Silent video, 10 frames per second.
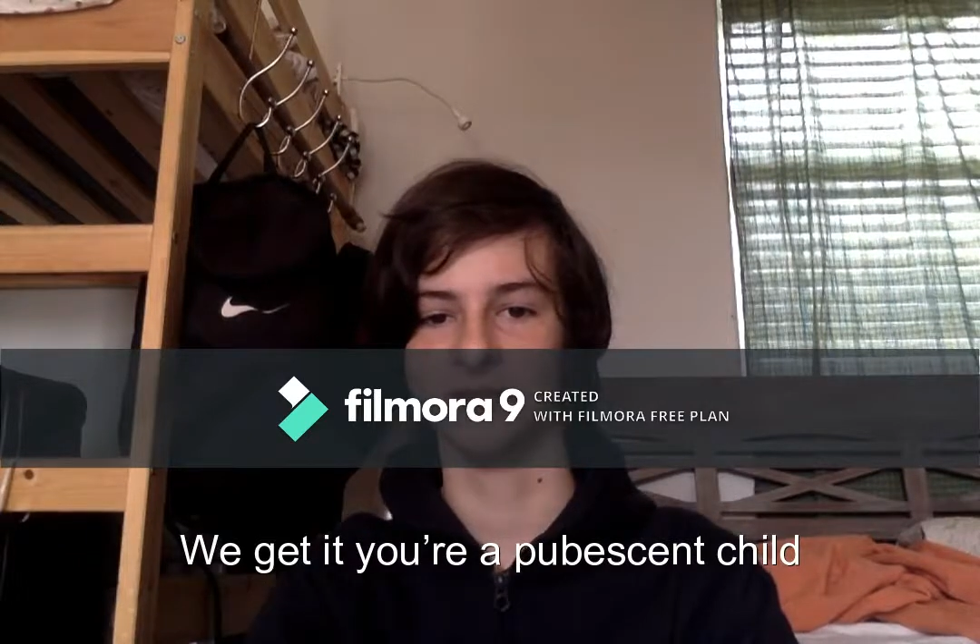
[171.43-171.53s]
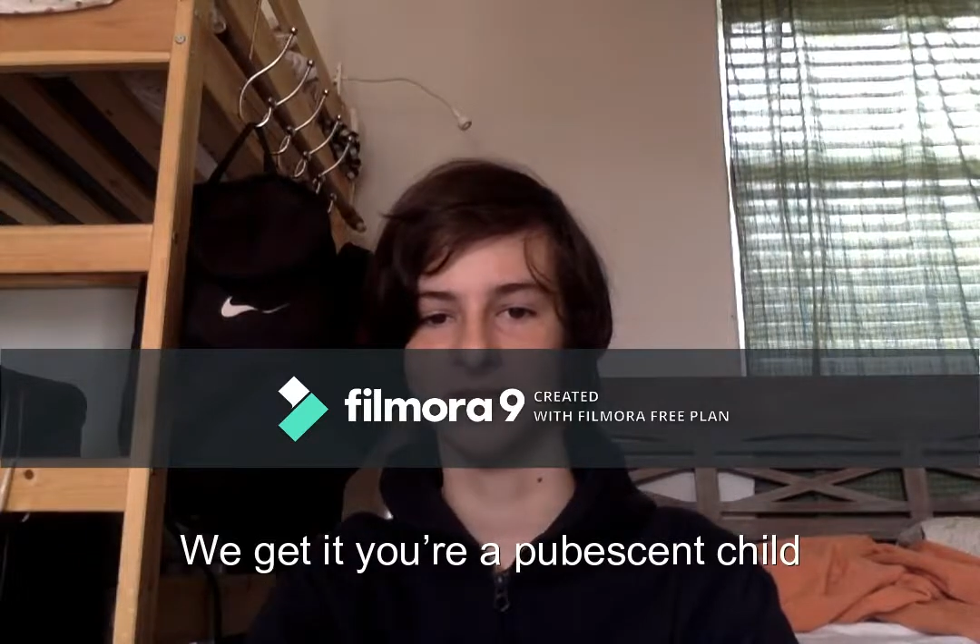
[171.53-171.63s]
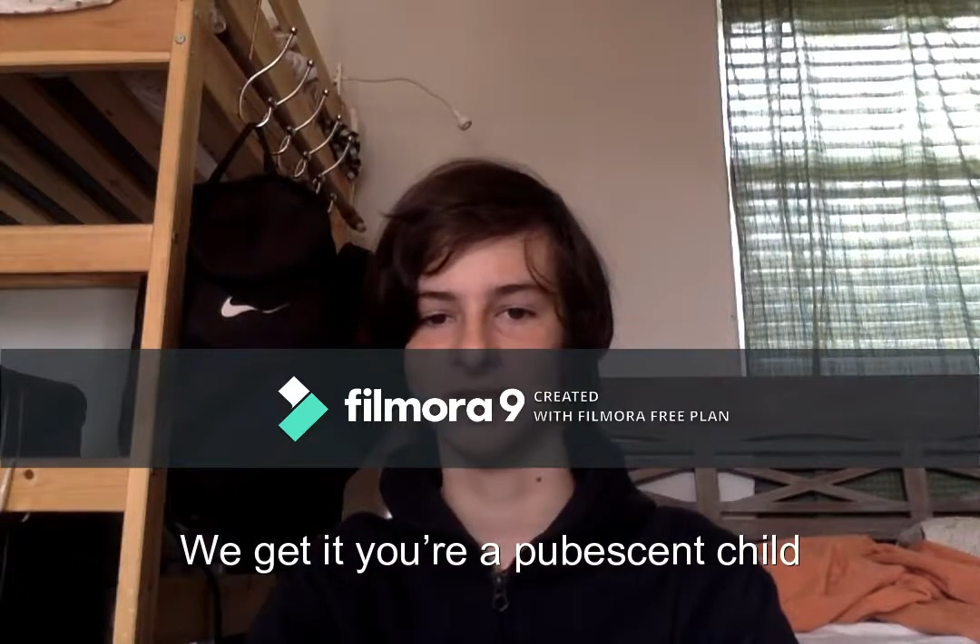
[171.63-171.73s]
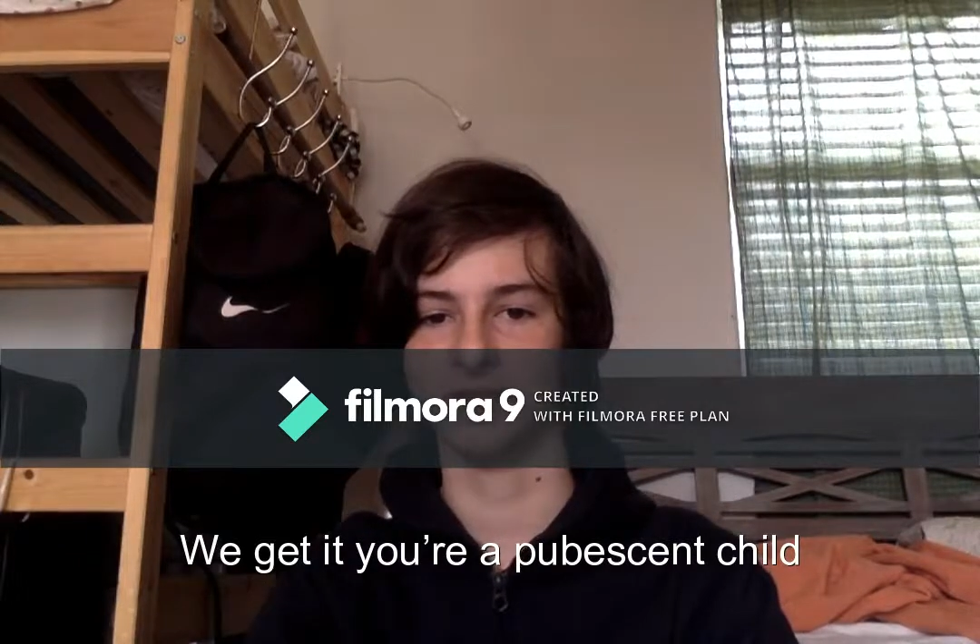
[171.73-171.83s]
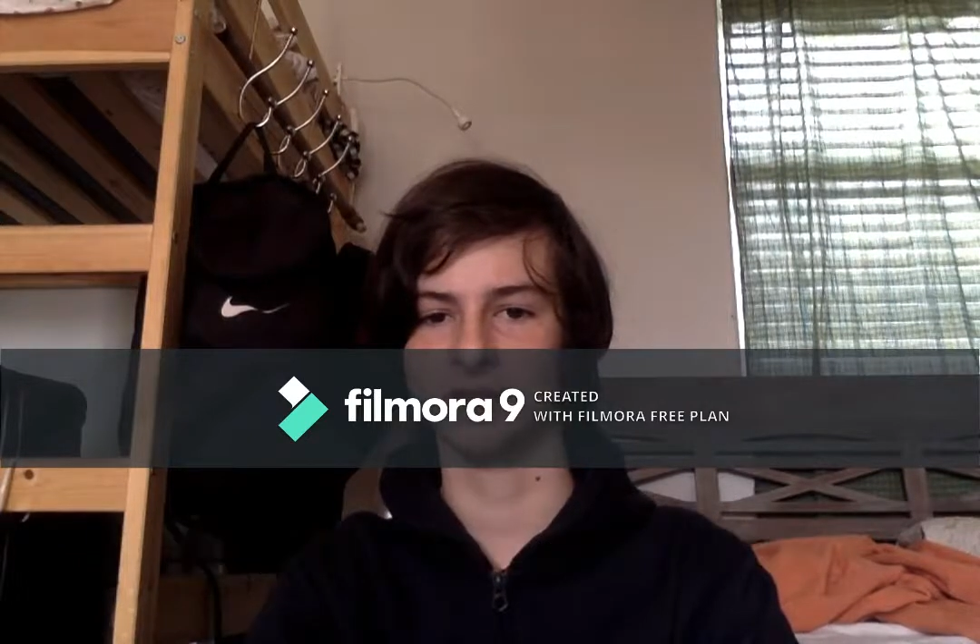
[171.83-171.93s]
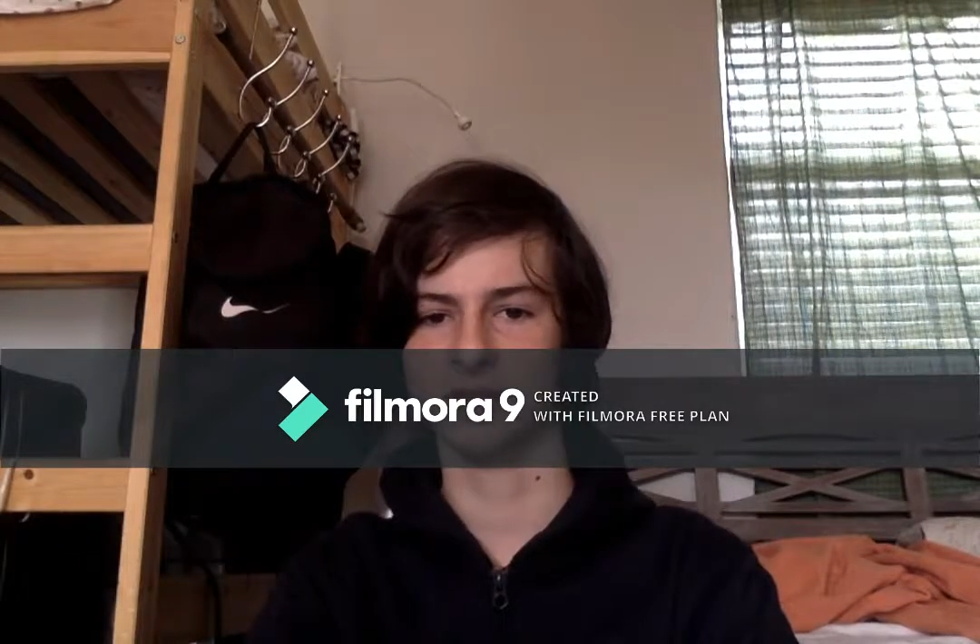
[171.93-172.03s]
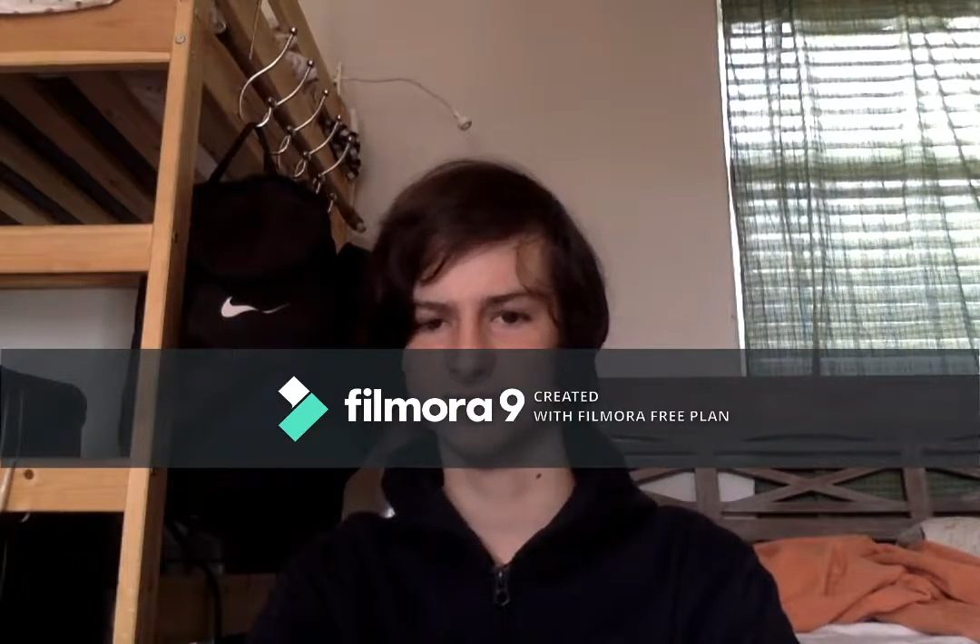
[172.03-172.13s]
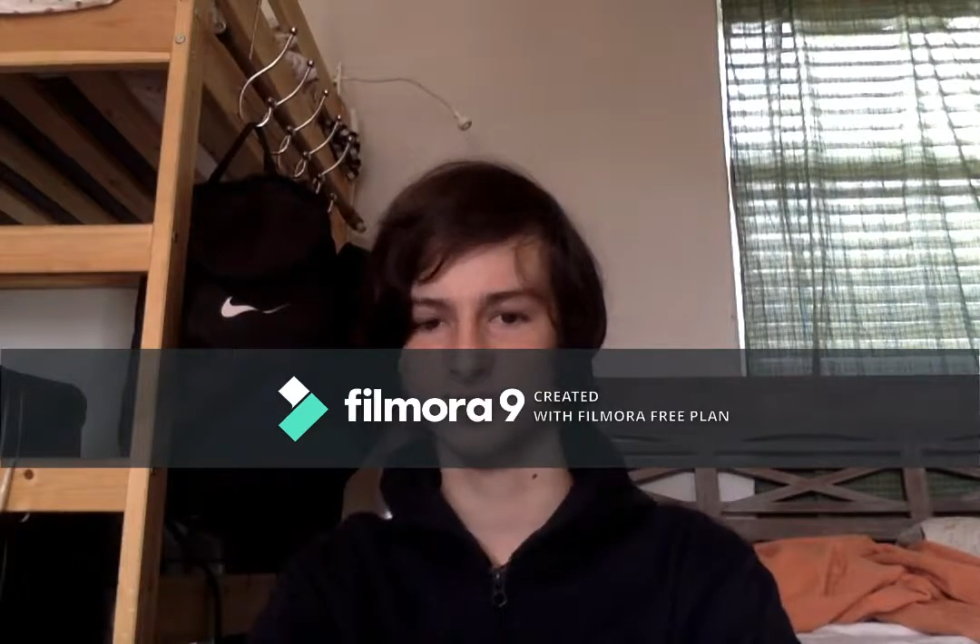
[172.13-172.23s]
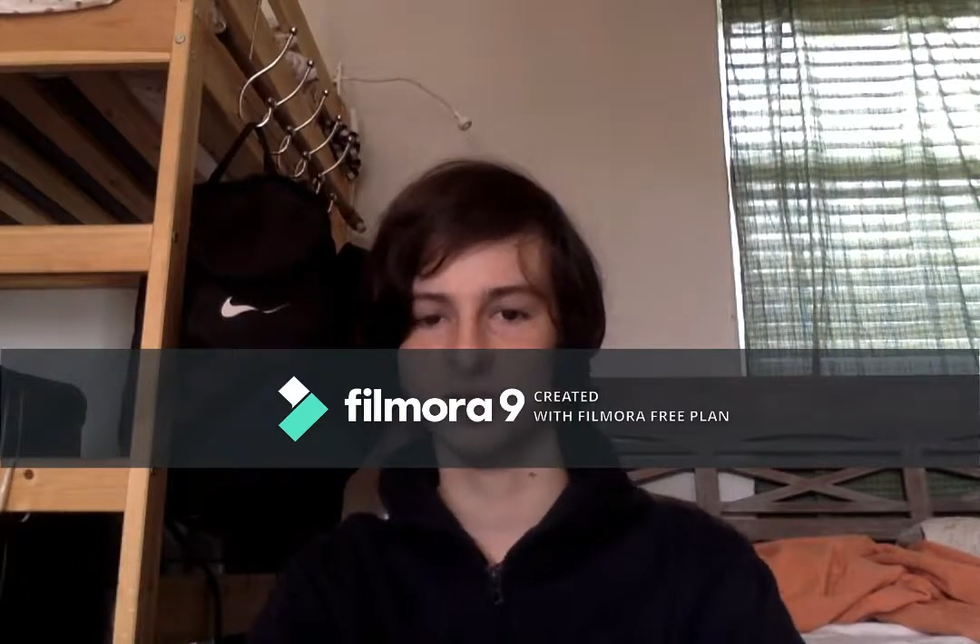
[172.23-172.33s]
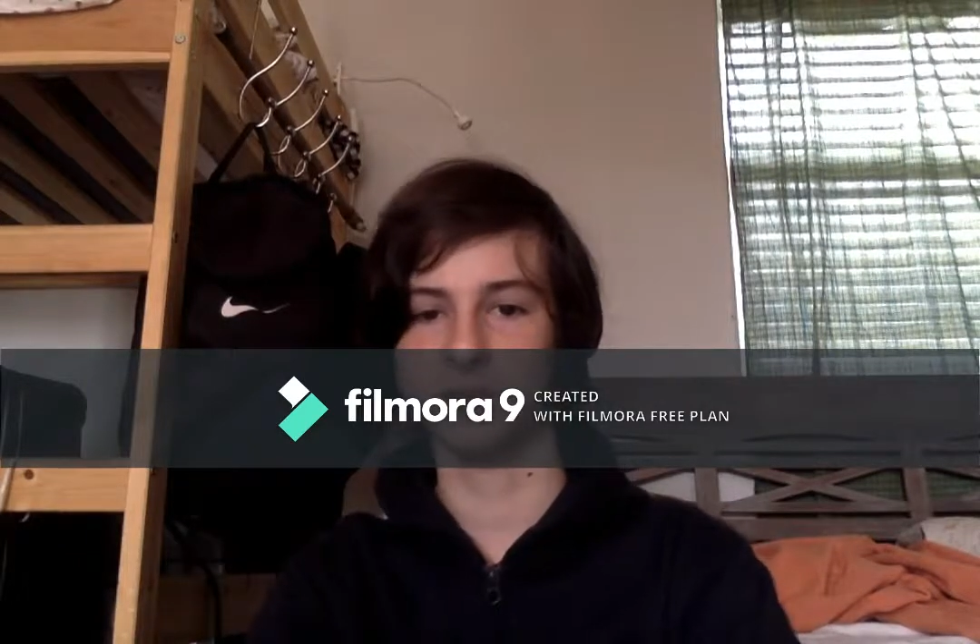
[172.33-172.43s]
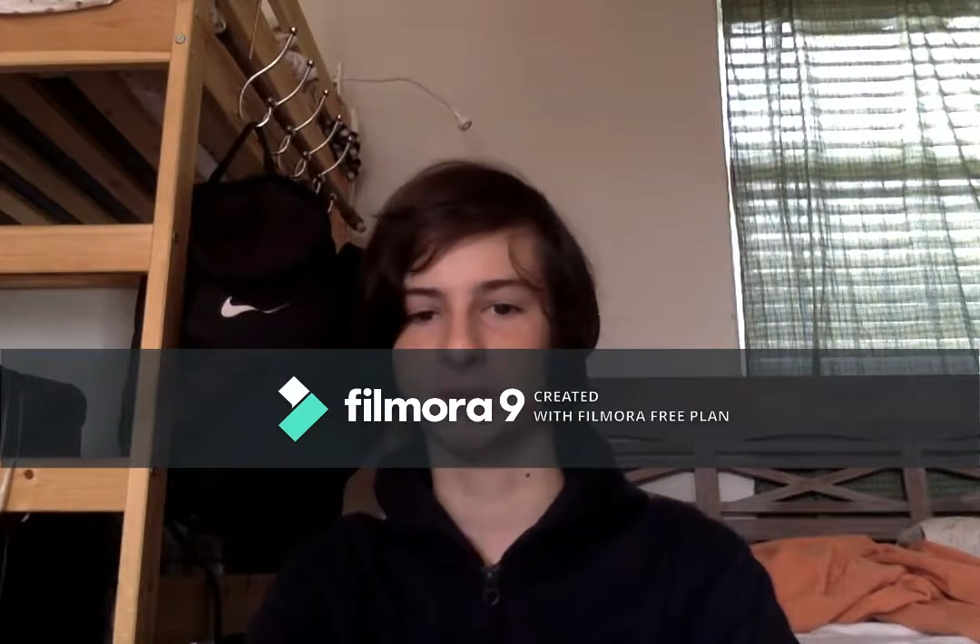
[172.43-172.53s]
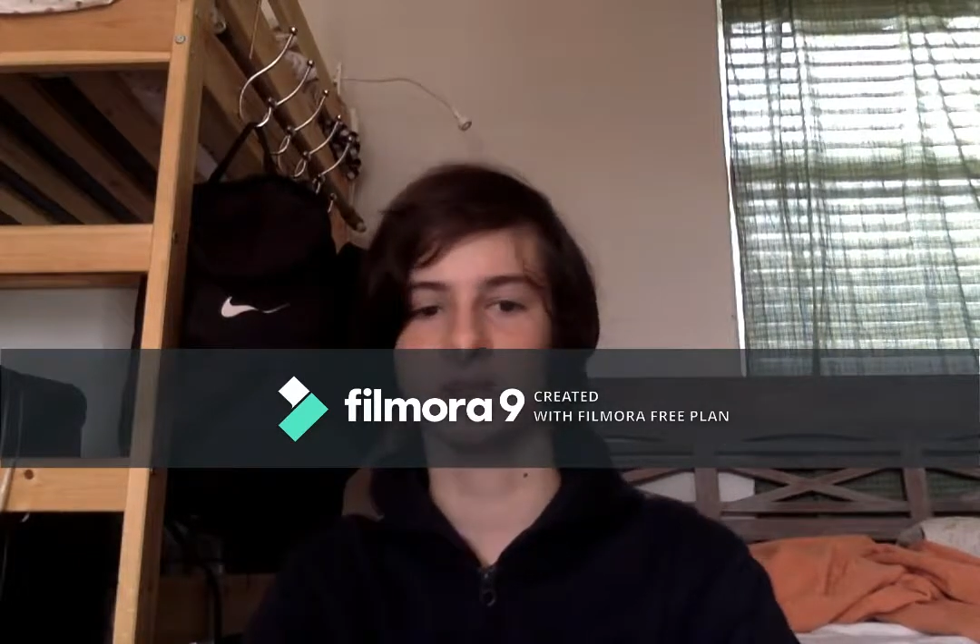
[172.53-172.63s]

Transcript: Think, she